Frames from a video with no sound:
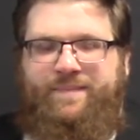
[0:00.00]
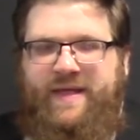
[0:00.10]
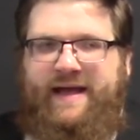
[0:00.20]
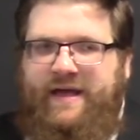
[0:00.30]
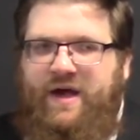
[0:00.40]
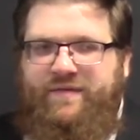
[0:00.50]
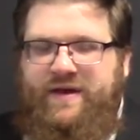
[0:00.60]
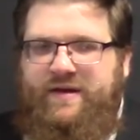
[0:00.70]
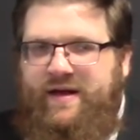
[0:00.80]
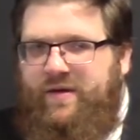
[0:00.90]
that
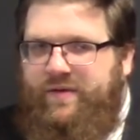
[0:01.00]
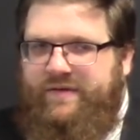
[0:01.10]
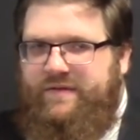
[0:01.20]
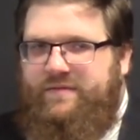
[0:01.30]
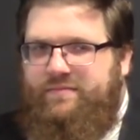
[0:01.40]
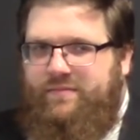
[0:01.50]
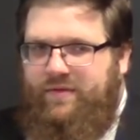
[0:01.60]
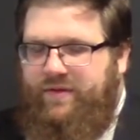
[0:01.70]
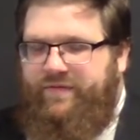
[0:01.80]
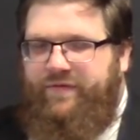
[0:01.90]
covenant. Now, it wasn't
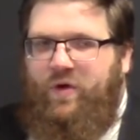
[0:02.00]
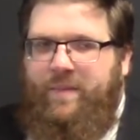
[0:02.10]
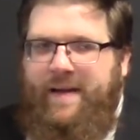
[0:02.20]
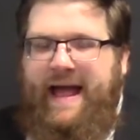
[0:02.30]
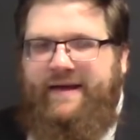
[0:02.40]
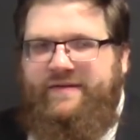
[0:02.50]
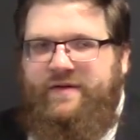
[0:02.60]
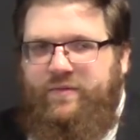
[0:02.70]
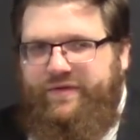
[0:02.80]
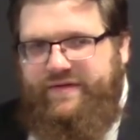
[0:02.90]
the full
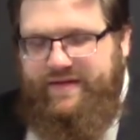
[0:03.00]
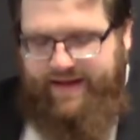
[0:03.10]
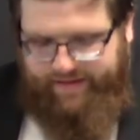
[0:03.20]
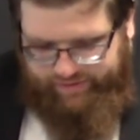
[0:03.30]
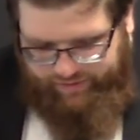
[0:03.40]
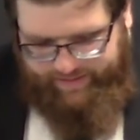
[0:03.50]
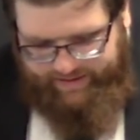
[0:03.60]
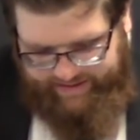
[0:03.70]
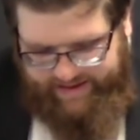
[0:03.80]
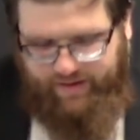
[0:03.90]
passing. We'll see that a little
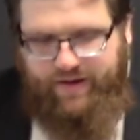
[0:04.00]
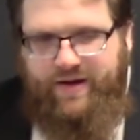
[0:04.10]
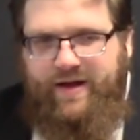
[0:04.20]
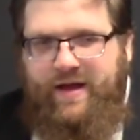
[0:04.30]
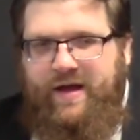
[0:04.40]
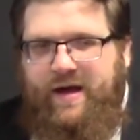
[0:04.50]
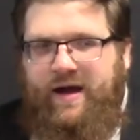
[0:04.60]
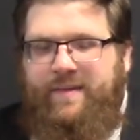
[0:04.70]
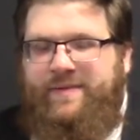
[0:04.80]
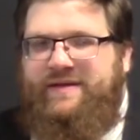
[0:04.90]
bit later.
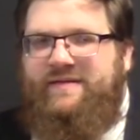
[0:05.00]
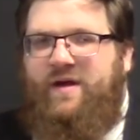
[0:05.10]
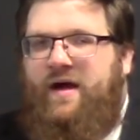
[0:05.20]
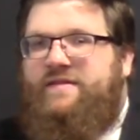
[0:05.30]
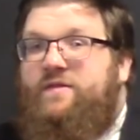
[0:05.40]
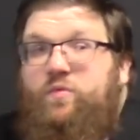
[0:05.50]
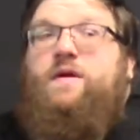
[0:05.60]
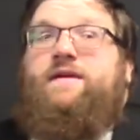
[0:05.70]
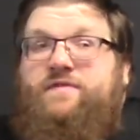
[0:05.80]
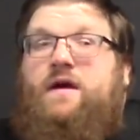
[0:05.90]
But this causes a
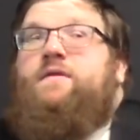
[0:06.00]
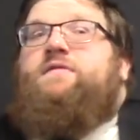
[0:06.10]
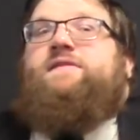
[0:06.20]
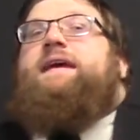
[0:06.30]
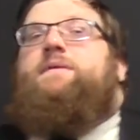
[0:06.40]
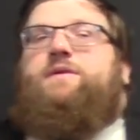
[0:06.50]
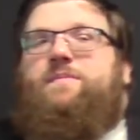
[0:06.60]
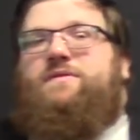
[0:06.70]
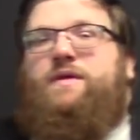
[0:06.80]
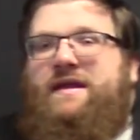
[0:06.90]
rift, understandably,
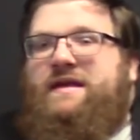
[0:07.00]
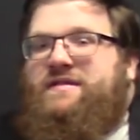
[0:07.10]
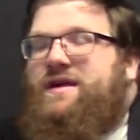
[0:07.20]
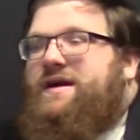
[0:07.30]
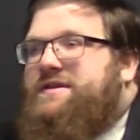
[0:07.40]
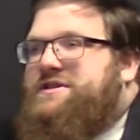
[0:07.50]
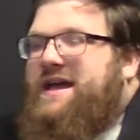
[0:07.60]
between Esau and